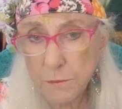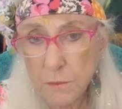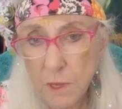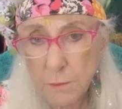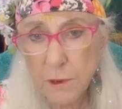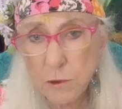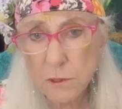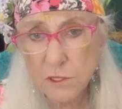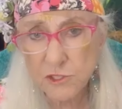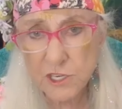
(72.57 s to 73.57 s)

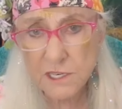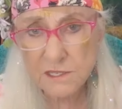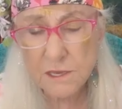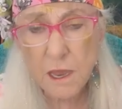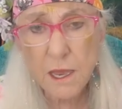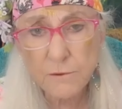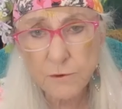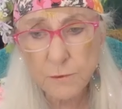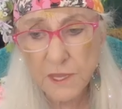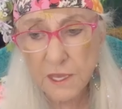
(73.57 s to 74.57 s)
about chest high
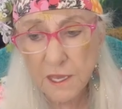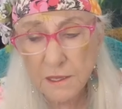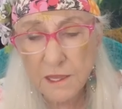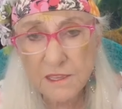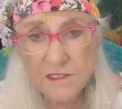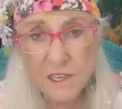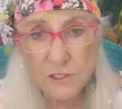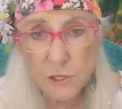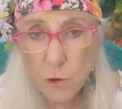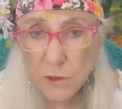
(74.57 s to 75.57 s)
for me, and they
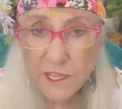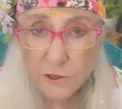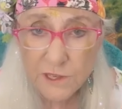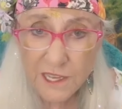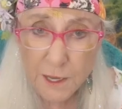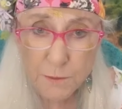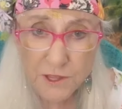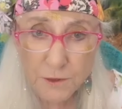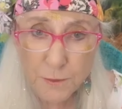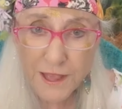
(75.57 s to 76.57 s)
said, don't let her get up
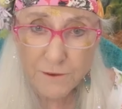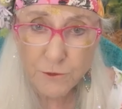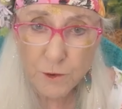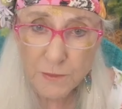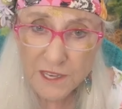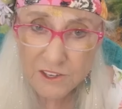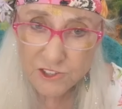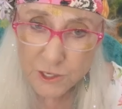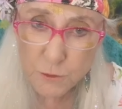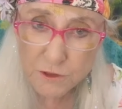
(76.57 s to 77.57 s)
on the platform because
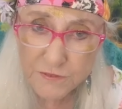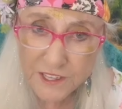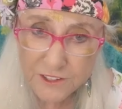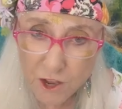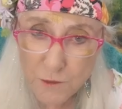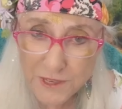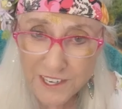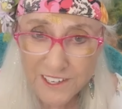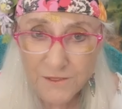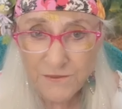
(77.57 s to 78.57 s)
she will feel
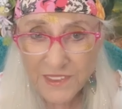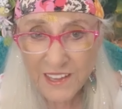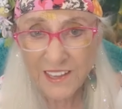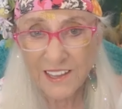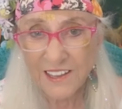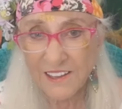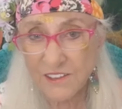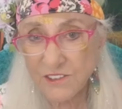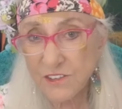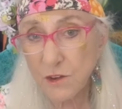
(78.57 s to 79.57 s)
dominant.
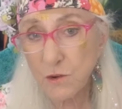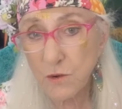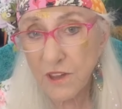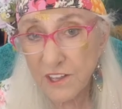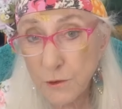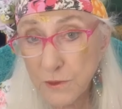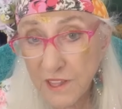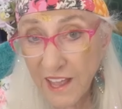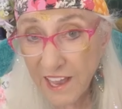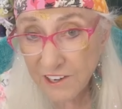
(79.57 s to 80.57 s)
So
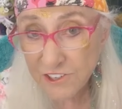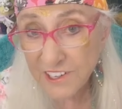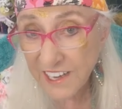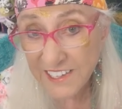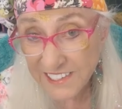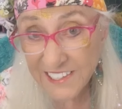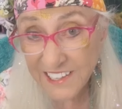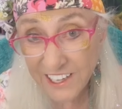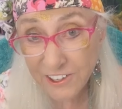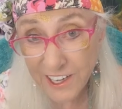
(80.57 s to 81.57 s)
I did
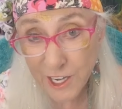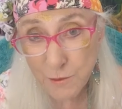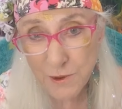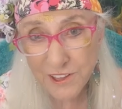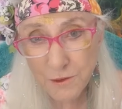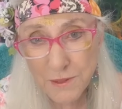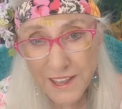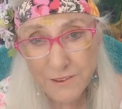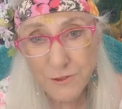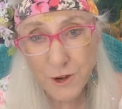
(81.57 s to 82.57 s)
let her get up on the
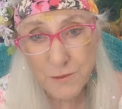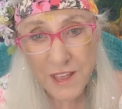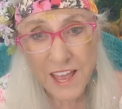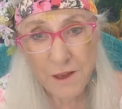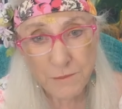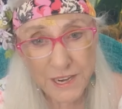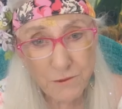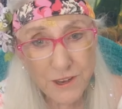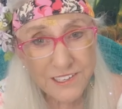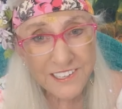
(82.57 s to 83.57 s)
platform. But I
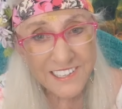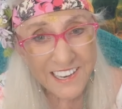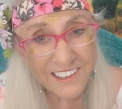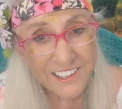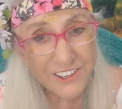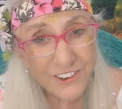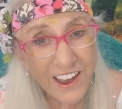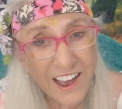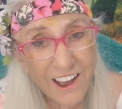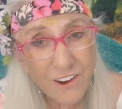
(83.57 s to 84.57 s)
want to tell you
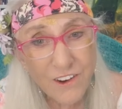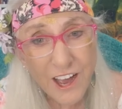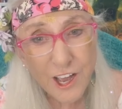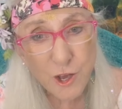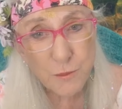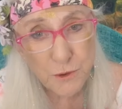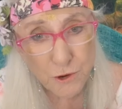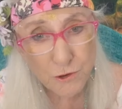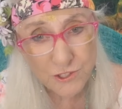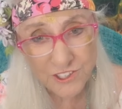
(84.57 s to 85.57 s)
how I
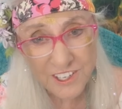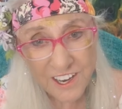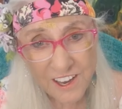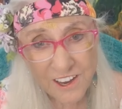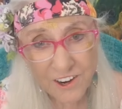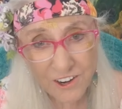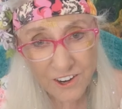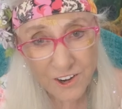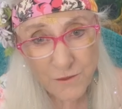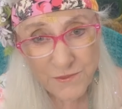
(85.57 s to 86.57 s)
approached her,